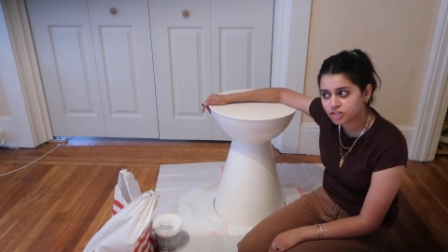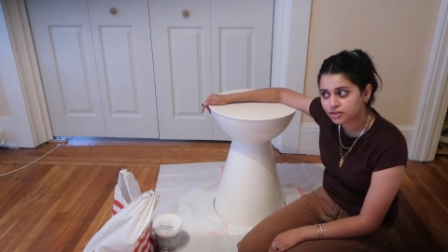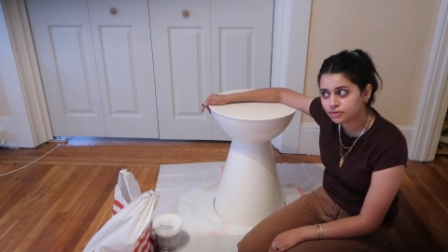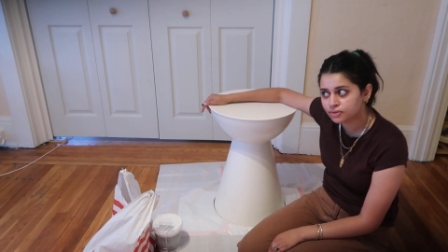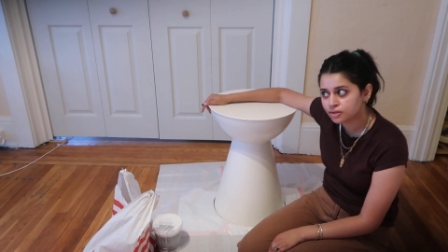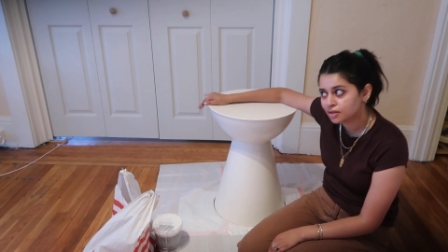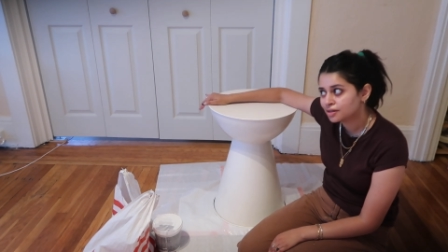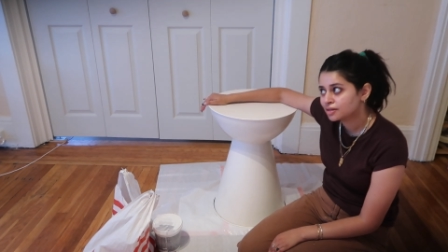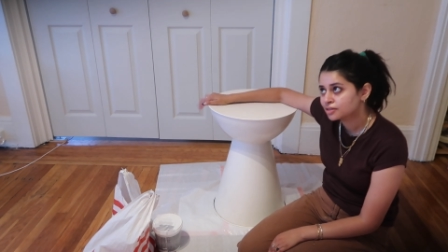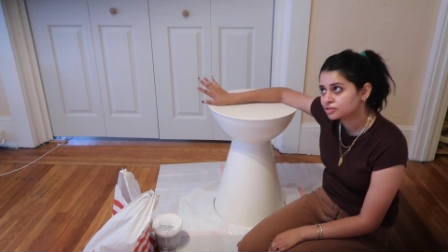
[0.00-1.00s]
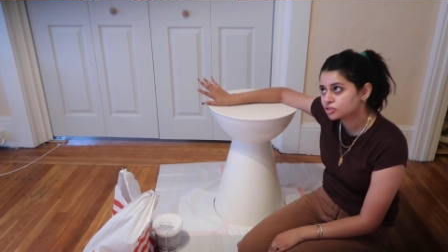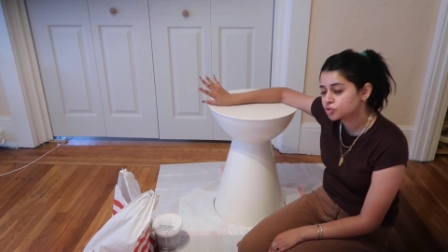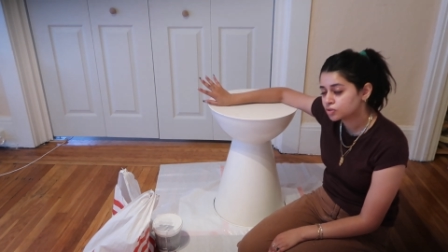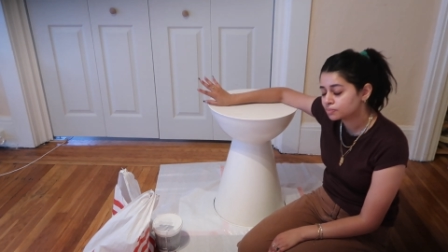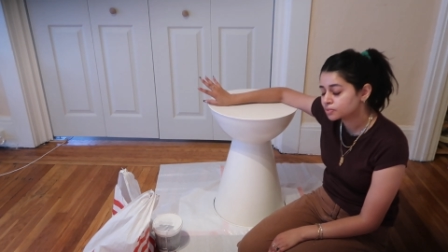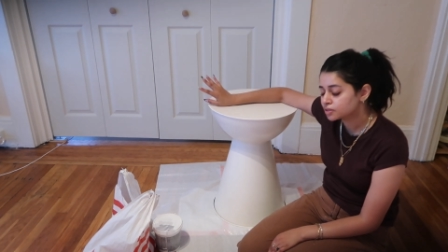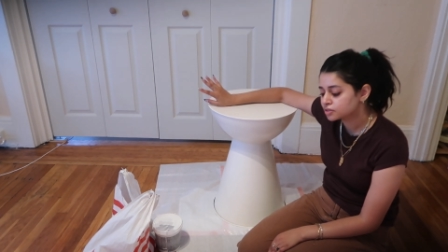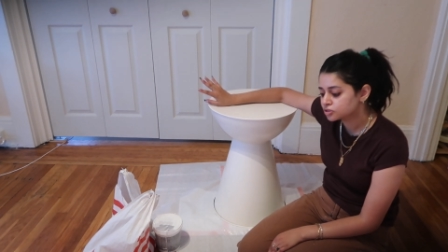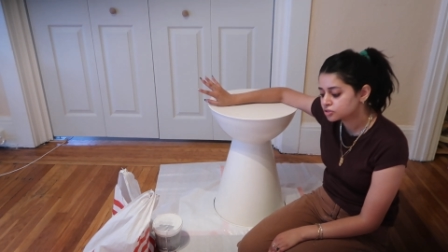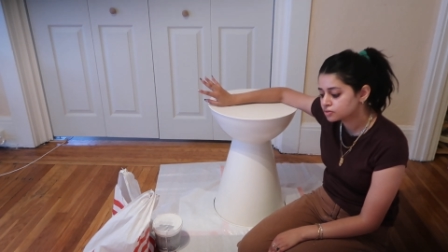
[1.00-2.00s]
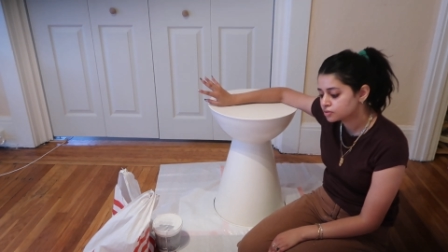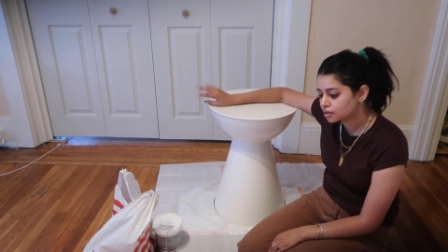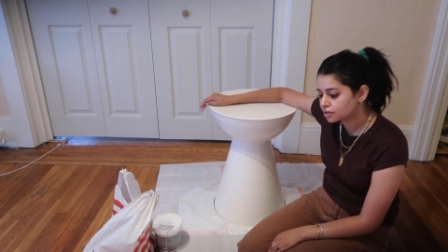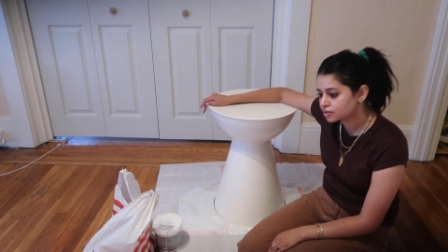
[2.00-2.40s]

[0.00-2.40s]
So that's what I'm going to do.